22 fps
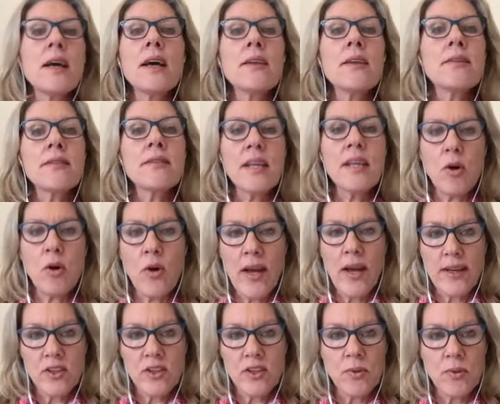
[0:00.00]
SIBO
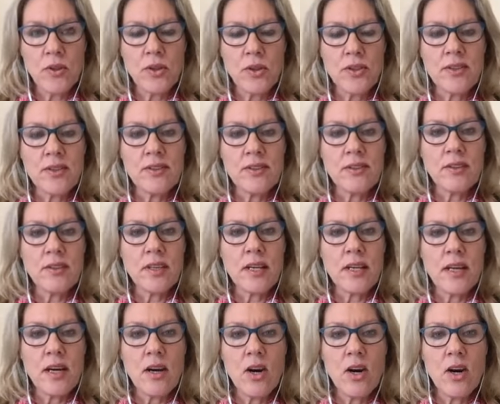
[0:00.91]
experts
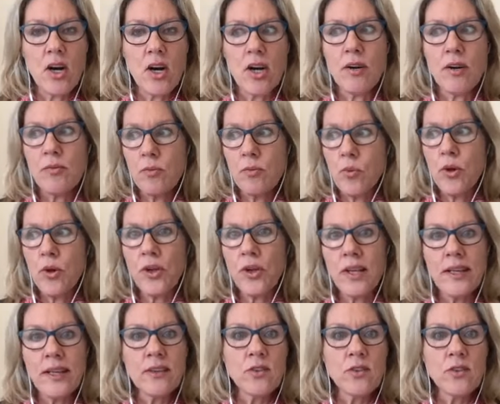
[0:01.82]
are working.